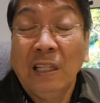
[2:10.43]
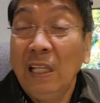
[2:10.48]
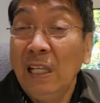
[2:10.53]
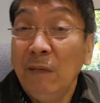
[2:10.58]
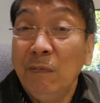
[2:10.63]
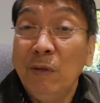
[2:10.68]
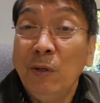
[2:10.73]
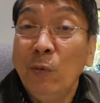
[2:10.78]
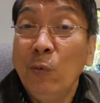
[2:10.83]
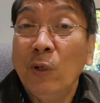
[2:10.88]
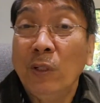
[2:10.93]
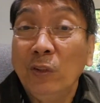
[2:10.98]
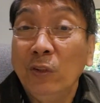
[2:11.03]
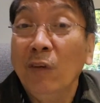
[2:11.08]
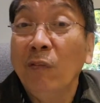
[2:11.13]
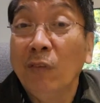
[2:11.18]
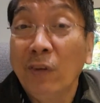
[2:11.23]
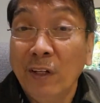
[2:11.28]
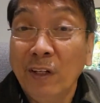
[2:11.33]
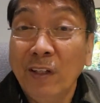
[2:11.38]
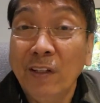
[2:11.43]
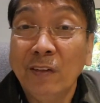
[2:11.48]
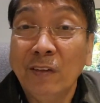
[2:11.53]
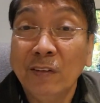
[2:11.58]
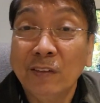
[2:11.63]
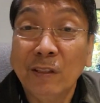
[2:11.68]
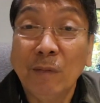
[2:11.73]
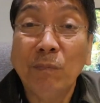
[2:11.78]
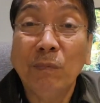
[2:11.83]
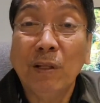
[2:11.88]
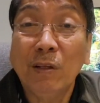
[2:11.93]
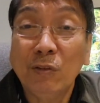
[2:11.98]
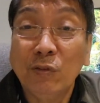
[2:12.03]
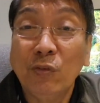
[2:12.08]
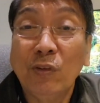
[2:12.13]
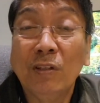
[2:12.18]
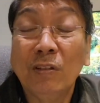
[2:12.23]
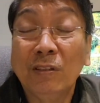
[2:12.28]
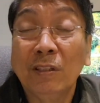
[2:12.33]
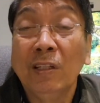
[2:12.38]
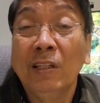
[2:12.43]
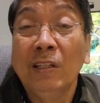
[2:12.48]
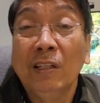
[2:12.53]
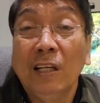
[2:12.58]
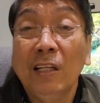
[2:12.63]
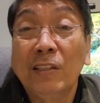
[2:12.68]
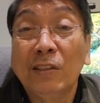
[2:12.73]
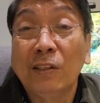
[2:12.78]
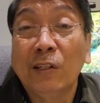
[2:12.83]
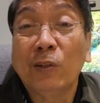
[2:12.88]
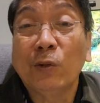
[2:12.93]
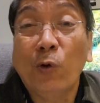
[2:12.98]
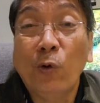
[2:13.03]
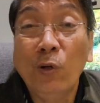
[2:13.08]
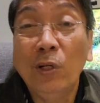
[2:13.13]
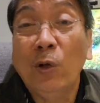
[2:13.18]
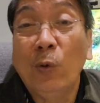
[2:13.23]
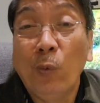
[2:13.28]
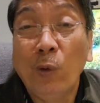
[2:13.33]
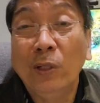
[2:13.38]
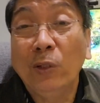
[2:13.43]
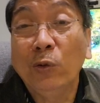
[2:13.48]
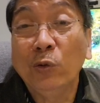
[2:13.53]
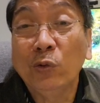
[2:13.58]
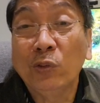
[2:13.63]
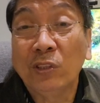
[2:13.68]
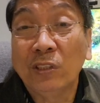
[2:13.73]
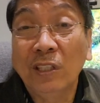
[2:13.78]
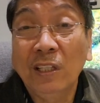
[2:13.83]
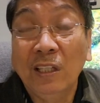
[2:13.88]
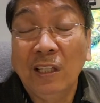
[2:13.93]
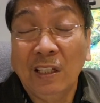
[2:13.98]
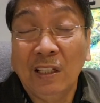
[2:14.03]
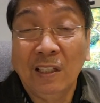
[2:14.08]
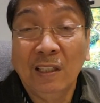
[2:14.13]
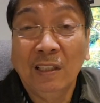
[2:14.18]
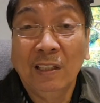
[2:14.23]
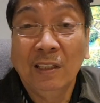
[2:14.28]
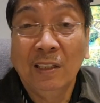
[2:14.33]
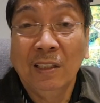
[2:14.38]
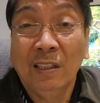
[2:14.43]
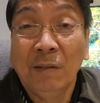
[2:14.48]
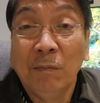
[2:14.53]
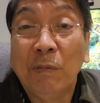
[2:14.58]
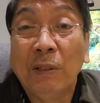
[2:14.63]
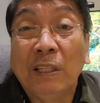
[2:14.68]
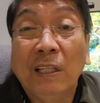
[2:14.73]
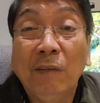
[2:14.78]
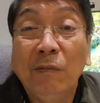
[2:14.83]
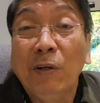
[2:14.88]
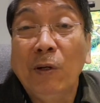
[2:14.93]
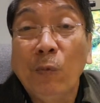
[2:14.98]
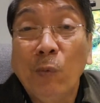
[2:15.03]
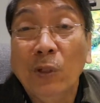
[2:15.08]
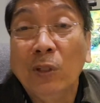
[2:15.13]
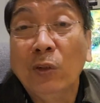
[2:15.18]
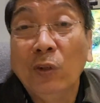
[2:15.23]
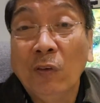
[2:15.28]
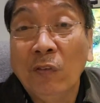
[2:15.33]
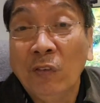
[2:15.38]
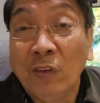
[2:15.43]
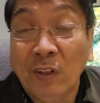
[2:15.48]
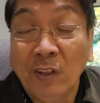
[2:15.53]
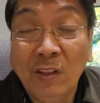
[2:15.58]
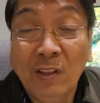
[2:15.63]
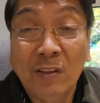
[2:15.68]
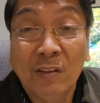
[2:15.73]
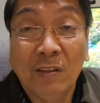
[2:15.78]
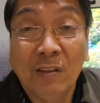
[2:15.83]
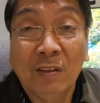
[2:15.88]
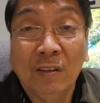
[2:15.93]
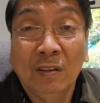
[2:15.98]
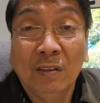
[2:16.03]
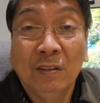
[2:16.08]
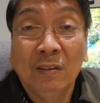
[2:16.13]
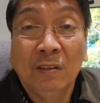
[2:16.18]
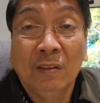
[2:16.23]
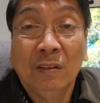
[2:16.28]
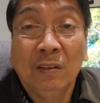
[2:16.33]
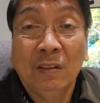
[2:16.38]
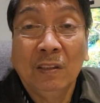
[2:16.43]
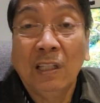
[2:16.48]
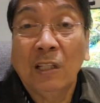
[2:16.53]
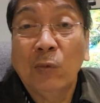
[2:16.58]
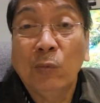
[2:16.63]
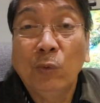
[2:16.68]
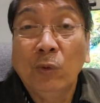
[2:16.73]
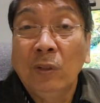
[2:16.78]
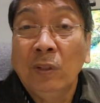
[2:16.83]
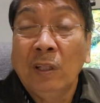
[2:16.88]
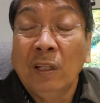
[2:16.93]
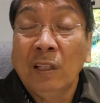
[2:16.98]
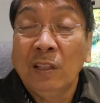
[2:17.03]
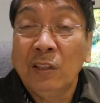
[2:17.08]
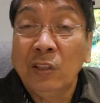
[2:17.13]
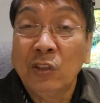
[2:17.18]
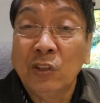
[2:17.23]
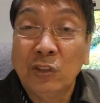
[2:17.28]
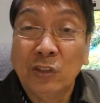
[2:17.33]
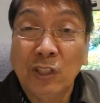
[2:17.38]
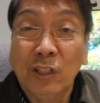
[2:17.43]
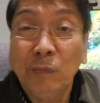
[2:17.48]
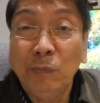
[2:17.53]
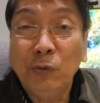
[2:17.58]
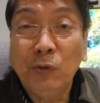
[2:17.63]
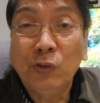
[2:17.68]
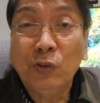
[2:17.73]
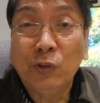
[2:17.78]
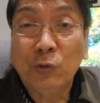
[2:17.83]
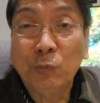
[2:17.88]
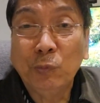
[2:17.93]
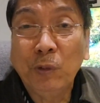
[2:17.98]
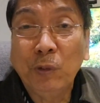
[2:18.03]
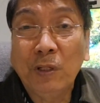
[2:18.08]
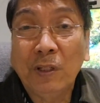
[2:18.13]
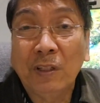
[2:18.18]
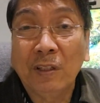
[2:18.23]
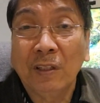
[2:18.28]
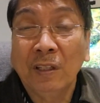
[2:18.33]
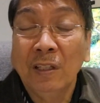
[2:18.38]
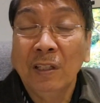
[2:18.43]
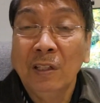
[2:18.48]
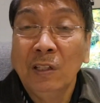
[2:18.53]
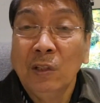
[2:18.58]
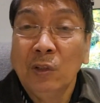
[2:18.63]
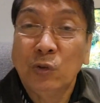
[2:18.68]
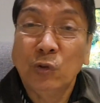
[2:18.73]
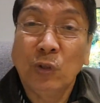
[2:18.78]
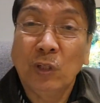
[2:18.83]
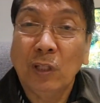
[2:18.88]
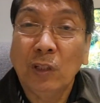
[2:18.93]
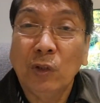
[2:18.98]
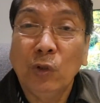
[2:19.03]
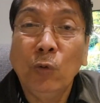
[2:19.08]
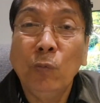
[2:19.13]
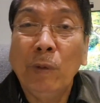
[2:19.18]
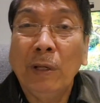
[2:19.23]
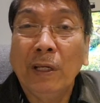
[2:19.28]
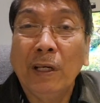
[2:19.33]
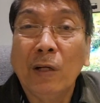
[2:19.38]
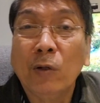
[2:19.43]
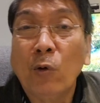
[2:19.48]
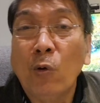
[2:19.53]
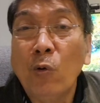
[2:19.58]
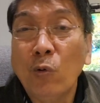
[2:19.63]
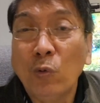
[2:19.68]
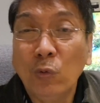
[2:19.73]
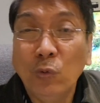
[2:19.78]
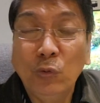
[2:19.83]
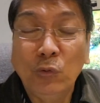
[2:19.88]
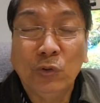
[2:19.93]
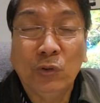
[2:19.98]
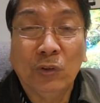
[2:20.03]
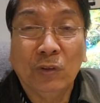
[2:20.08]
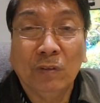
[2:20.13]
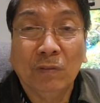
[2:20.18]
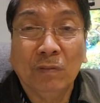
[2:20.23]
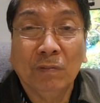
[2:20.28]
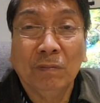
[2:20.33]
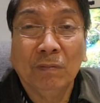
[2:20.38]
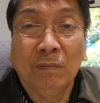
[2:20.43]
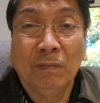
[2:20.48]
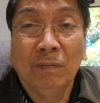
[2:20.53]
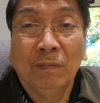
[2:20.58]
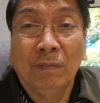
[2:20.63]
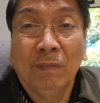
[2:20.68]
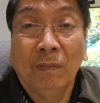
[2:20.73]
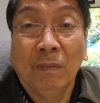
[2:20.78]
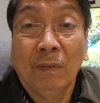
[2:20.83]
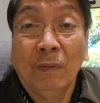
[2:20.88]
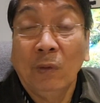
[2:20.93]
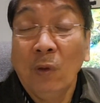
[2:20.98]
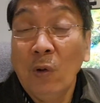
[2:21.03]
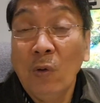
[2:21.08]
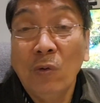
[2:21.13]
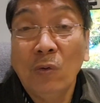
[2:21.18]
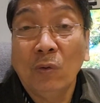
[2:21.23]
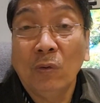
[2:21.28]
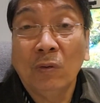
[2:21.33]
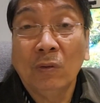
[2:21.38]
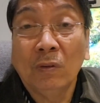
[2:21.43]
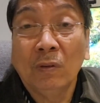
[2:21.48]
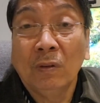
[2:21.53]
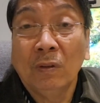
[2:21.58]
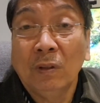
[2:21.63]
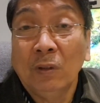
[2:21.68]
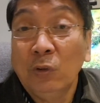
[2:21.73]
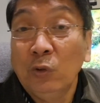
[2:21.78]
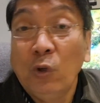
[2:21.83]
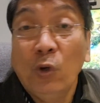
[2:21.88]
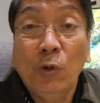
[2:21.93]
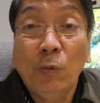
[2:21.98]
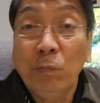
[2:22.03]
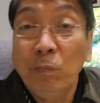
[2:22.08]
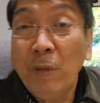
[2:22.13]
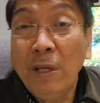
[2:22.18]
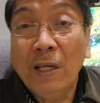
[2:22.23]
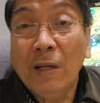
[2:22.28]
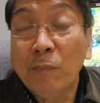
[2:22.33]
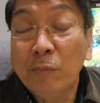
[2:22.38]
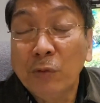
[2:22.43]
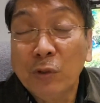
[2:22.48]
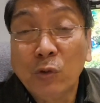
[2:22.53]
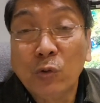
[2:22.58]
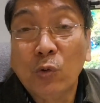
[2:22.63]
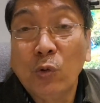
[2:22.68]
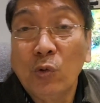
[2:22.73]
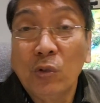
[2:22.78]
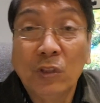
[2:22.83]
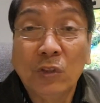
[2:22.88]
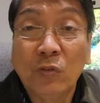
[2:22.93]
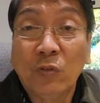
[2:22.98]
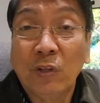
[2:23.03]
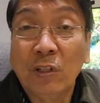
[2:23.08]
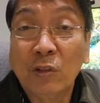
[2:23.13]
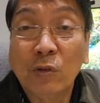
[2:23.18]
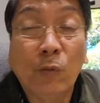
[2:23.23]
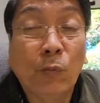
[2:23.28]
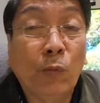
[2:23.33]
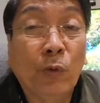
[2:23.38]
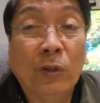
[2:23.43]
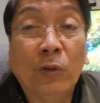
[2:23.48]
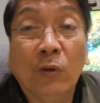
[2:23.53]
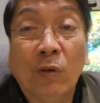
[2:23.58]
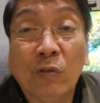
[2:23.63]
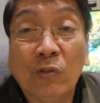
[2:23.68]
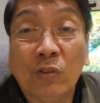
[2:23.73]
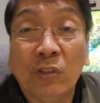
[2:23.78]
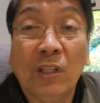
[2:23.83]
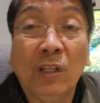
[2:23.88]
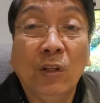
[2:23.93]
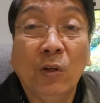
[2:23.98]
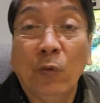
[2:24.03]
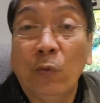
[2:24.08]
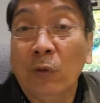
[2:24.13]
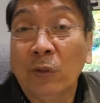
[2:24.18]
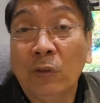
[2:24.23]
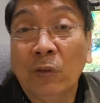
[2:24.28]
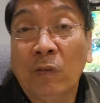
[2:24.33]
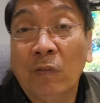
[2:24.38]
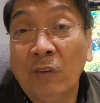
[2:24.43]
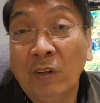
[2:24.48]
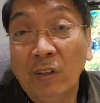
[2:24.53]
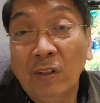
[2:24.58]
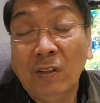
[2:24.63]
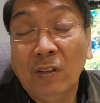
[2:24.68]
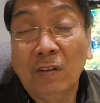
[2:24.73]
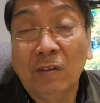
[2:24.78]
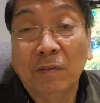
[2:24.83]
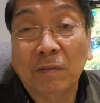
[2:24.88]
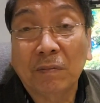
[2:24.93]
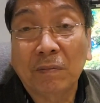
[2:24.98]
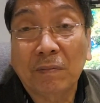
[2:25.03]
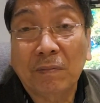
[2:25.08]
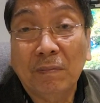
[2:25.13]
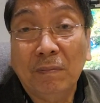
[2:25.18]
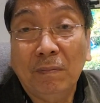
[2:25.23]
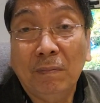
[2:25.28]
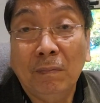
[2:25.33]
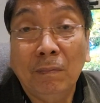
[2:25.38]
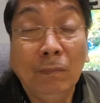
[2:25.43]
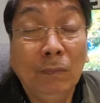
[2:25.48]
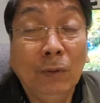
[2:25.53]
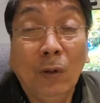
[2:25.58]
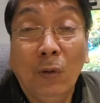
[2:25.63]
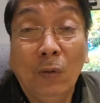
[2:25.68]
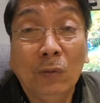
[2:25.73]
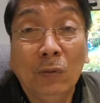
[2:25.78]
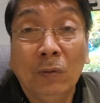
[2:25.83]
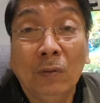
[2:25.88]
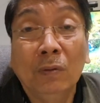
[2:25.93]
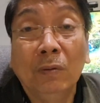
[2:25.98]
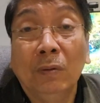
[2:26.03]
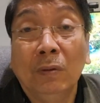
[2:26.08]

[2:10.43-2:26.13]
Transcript: Even what you have heard, sometimes for us, it's not only what you see, but even what you have heard that will disturb your spirit so that you make a conclusion. No, don't make up stories, friends, of what you have seen or what you have heard. No.